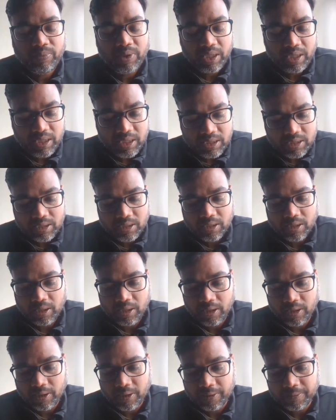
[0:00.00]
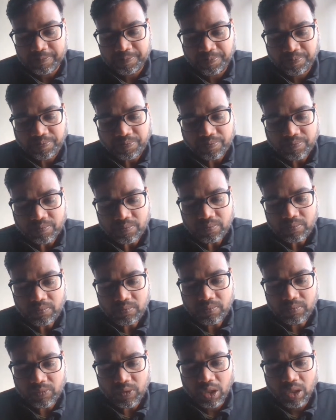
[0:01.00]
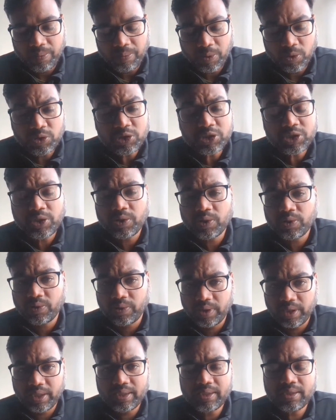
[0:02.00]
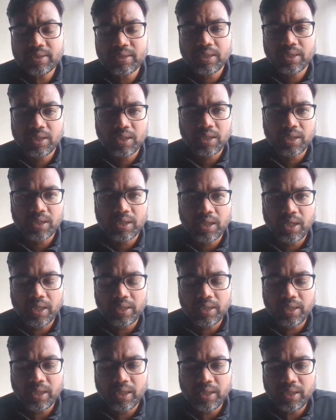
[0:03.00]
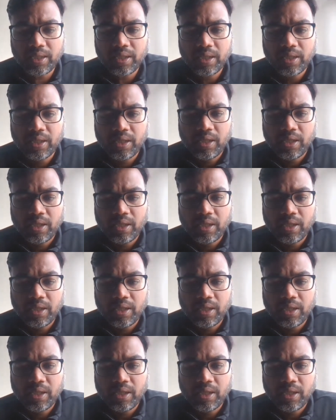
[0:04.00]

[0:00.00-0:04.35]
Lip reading: please post your queries, and then